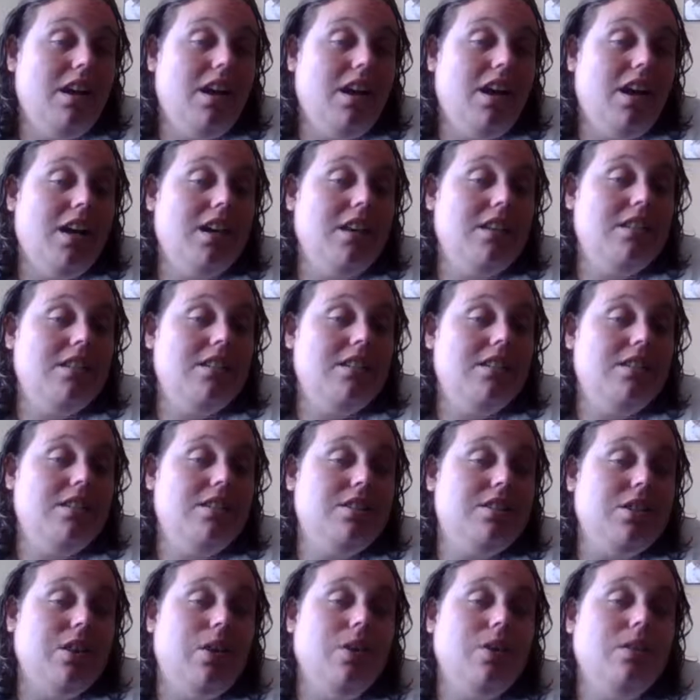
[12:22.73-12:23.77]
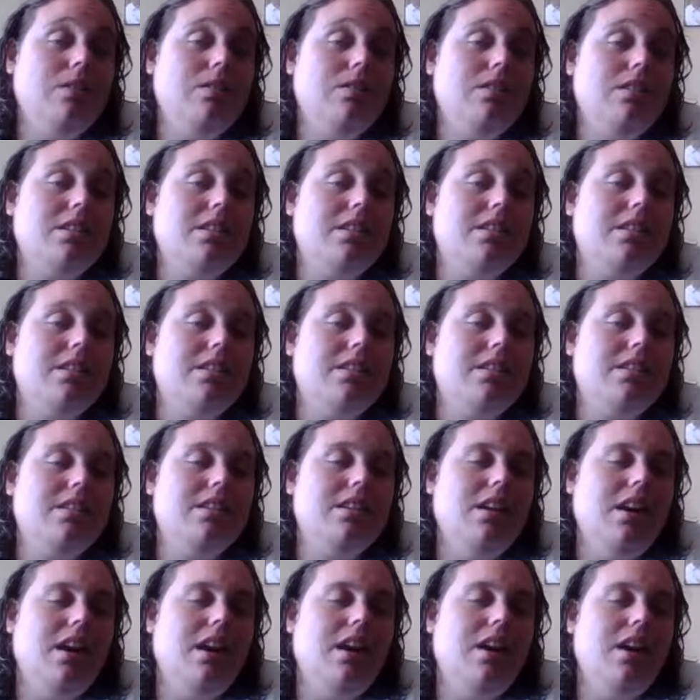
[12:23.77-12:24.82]
I don't,
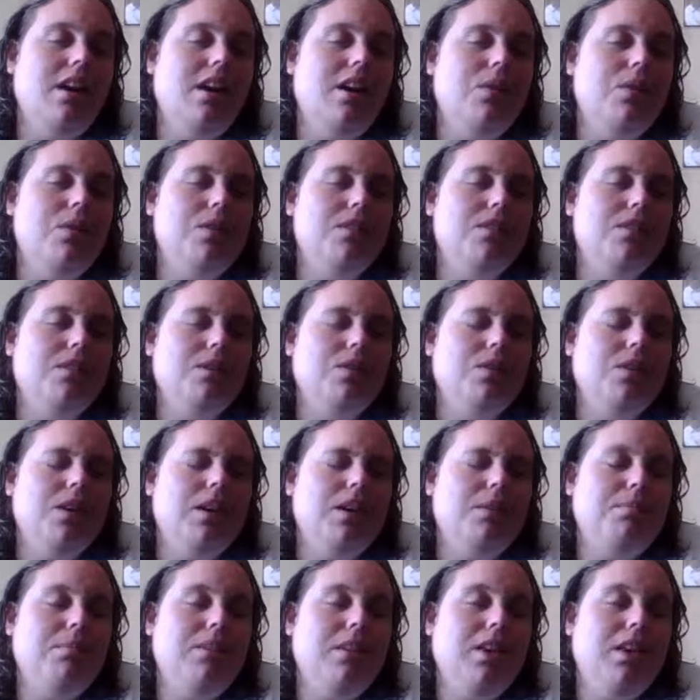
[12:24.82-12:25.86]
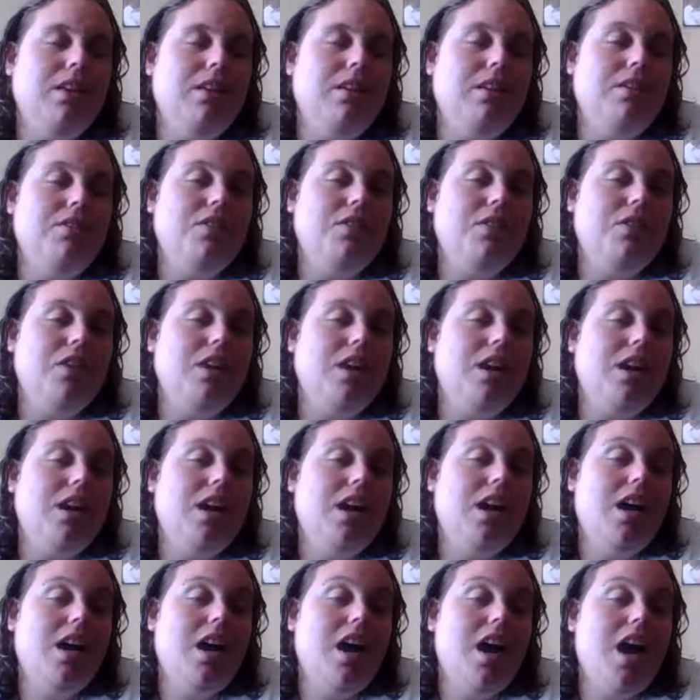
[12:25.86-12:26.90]
what's the word I'm looking
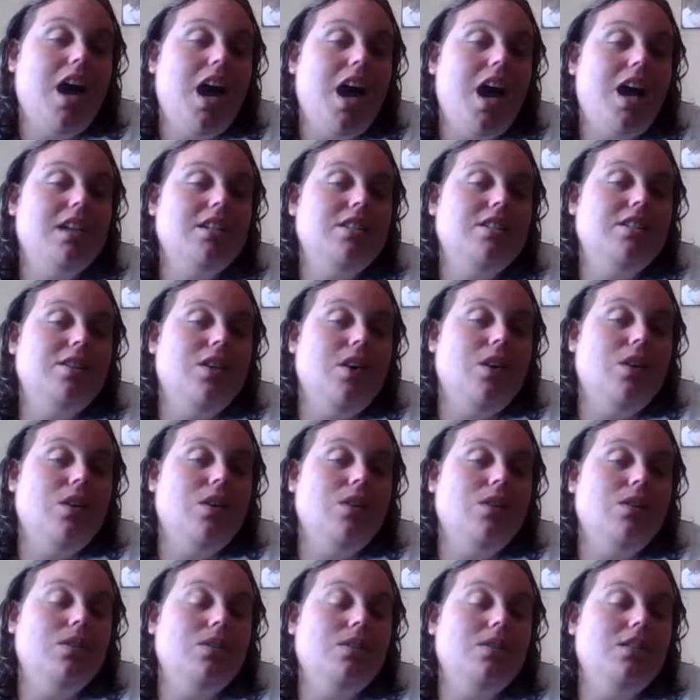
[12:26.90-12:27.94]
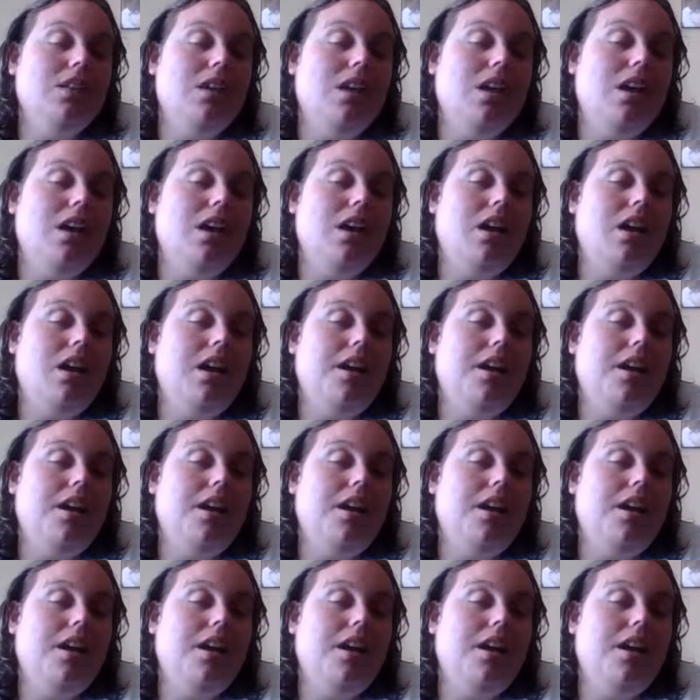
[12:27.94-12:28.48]
for? I don't,